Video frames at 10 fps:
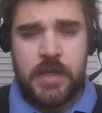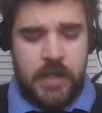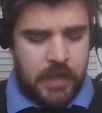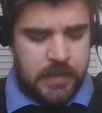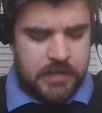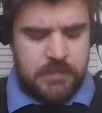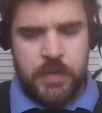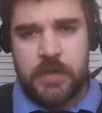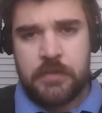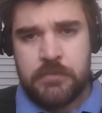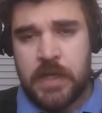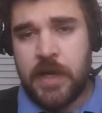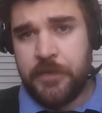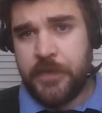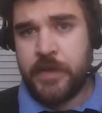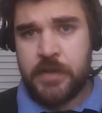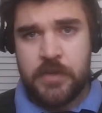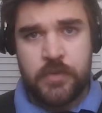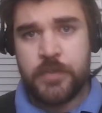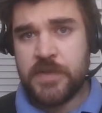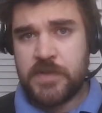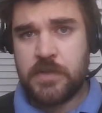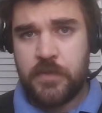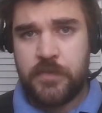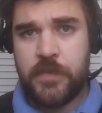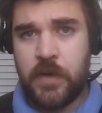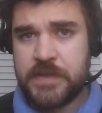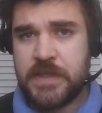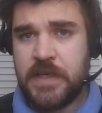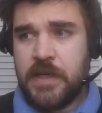And it's really not the humans' fault.